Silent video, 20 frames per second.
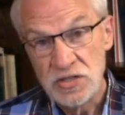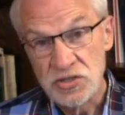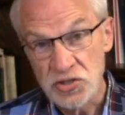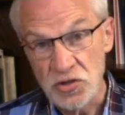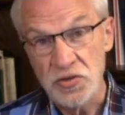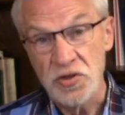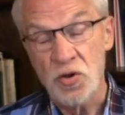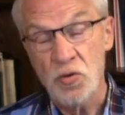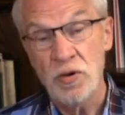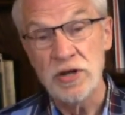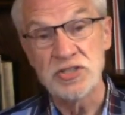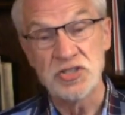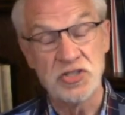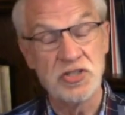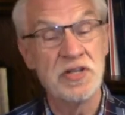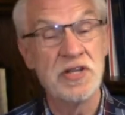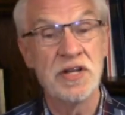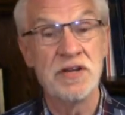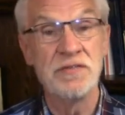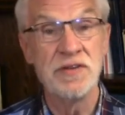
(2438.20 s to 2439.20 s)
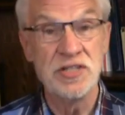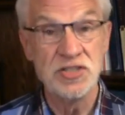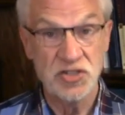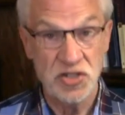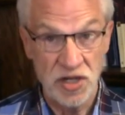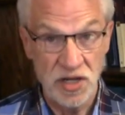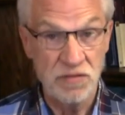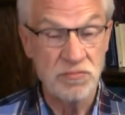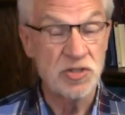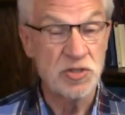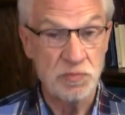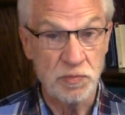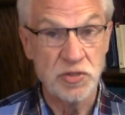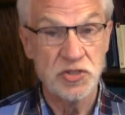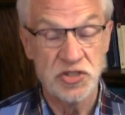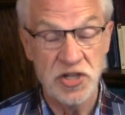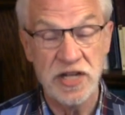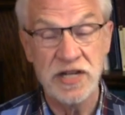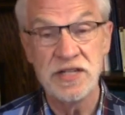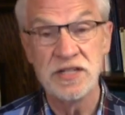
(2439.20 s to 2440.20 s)
So the question that eventually was
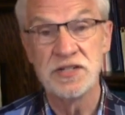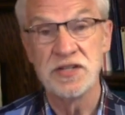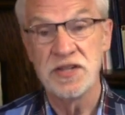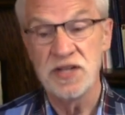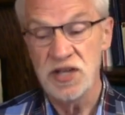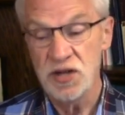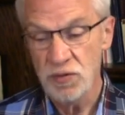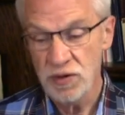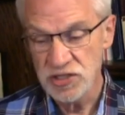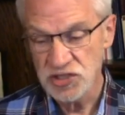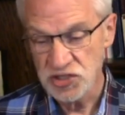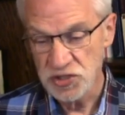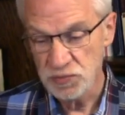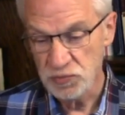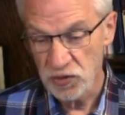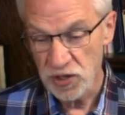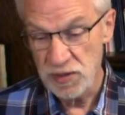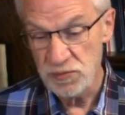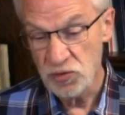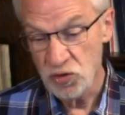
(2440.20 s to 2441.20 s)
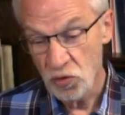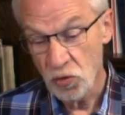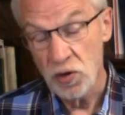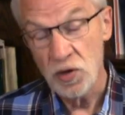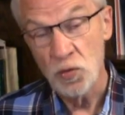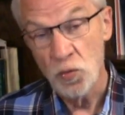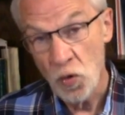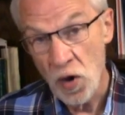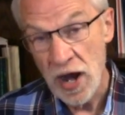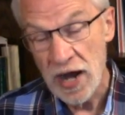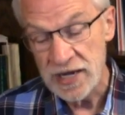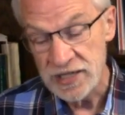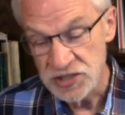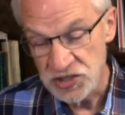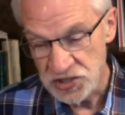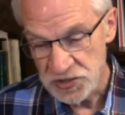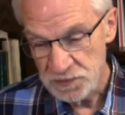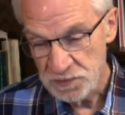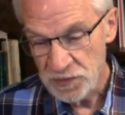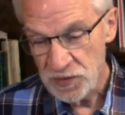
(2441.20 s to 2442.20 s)
presented to the U.S. Supreme Court
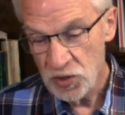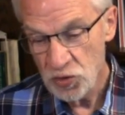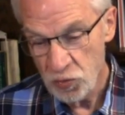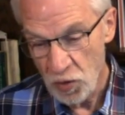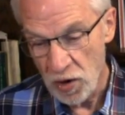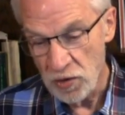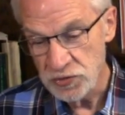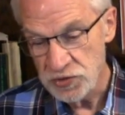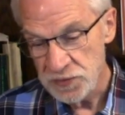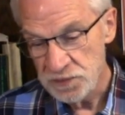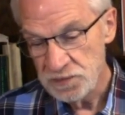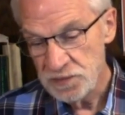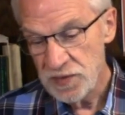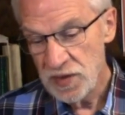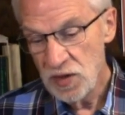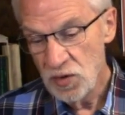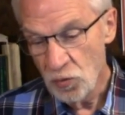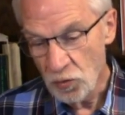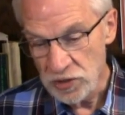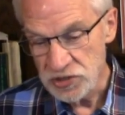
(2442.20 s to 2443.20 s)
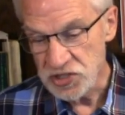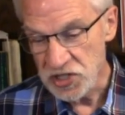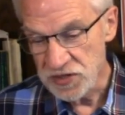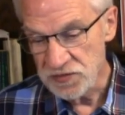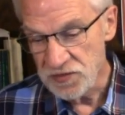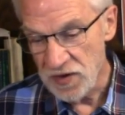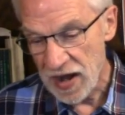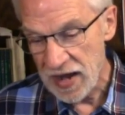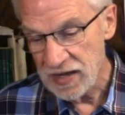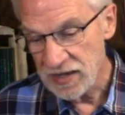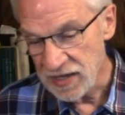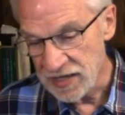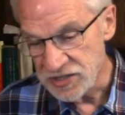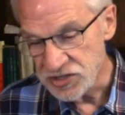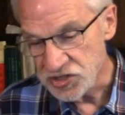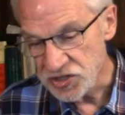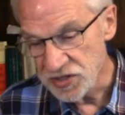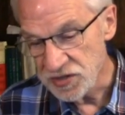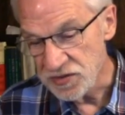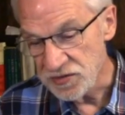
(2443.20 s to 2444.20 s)
was, quote, was it a
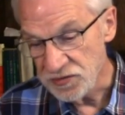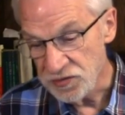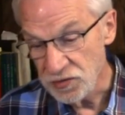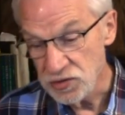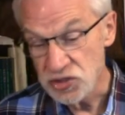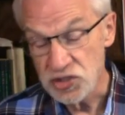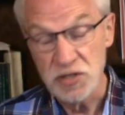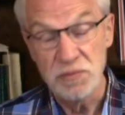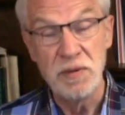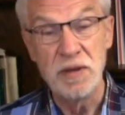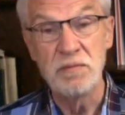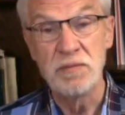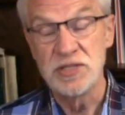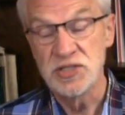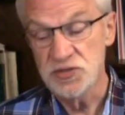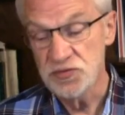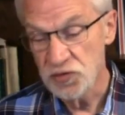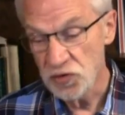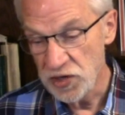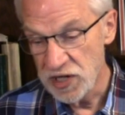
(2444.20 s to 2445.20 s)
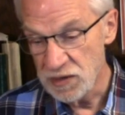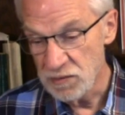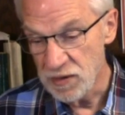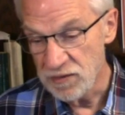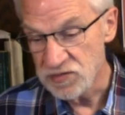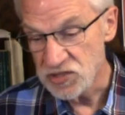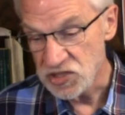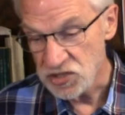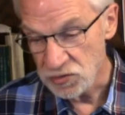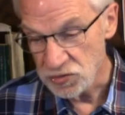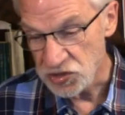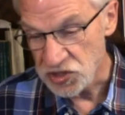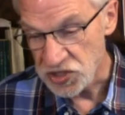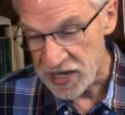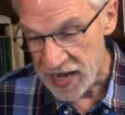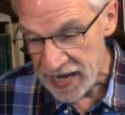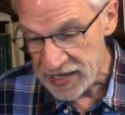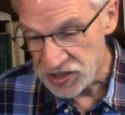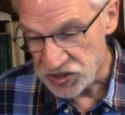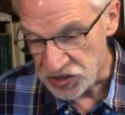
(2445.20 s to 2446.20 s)
violation of the First Amendment's freedom of
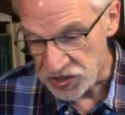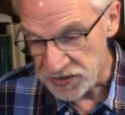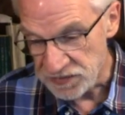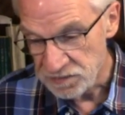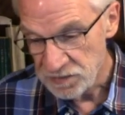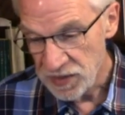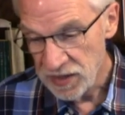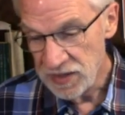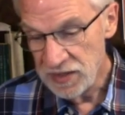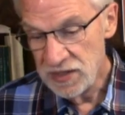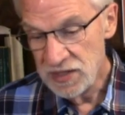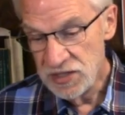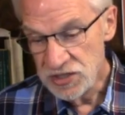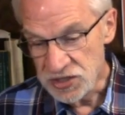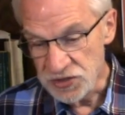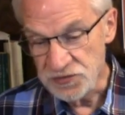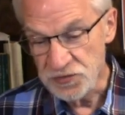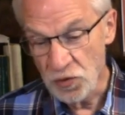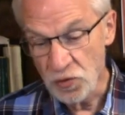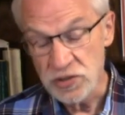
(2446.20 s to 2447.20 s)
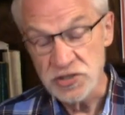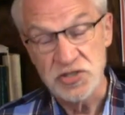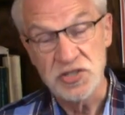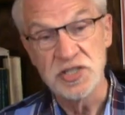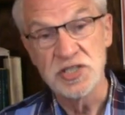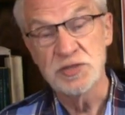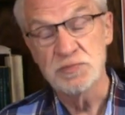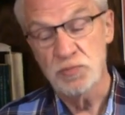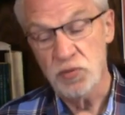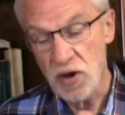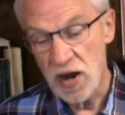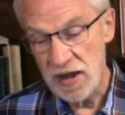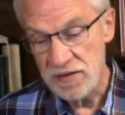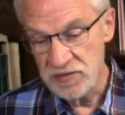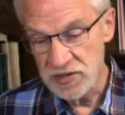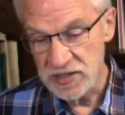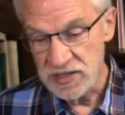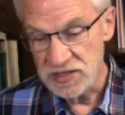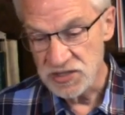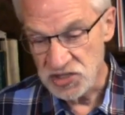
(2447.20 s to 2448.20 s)
association to force this
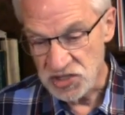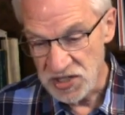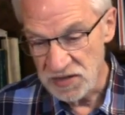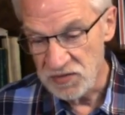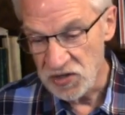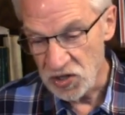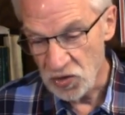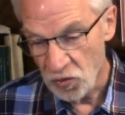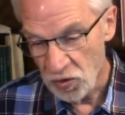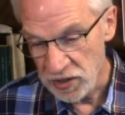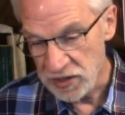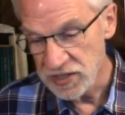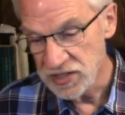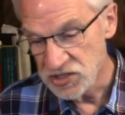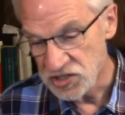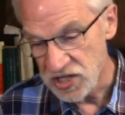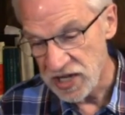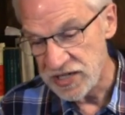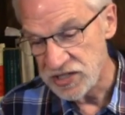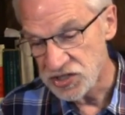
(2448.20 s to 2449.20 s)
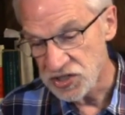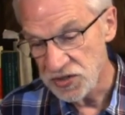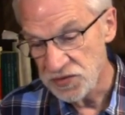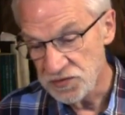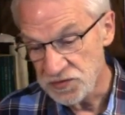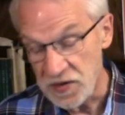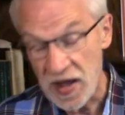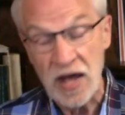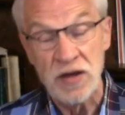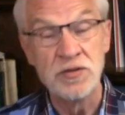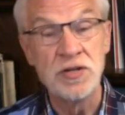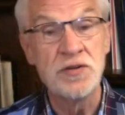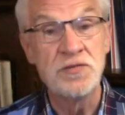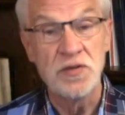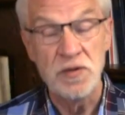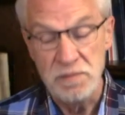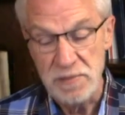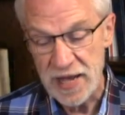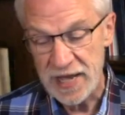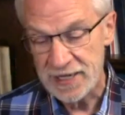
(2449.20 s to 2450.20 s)
private civic organization founded
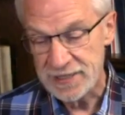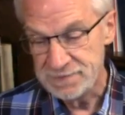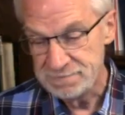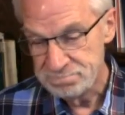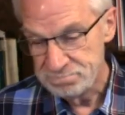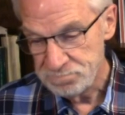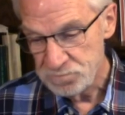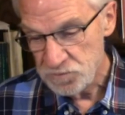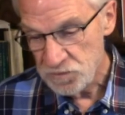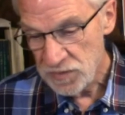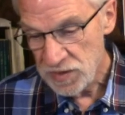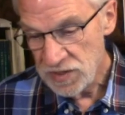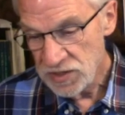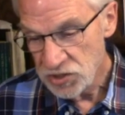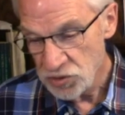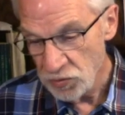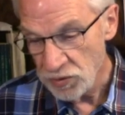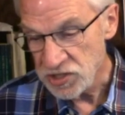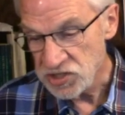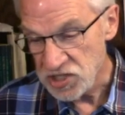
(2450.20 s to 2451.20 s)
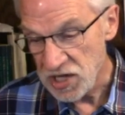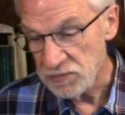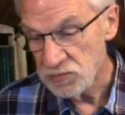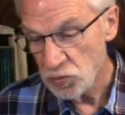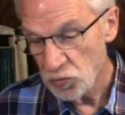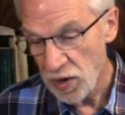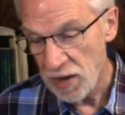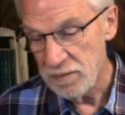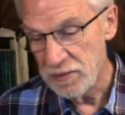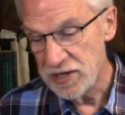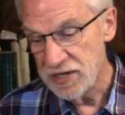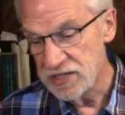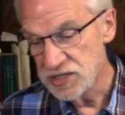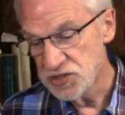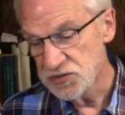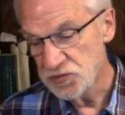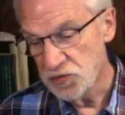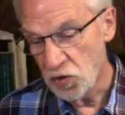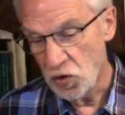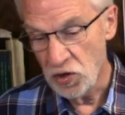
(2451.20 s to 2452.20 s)
for men to accept women
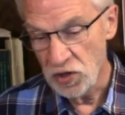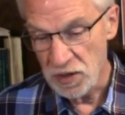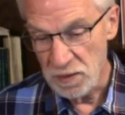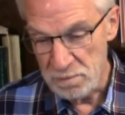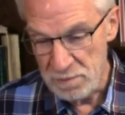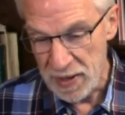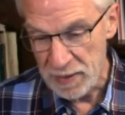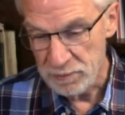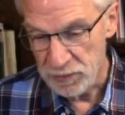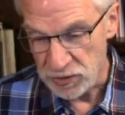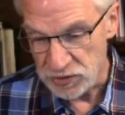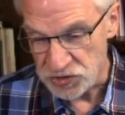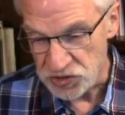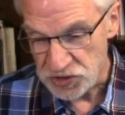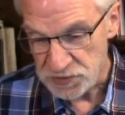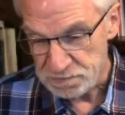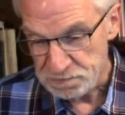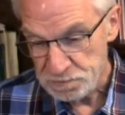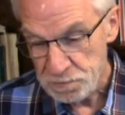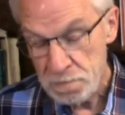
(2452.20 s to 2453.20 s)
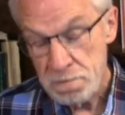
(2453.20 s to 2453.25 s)
as full members?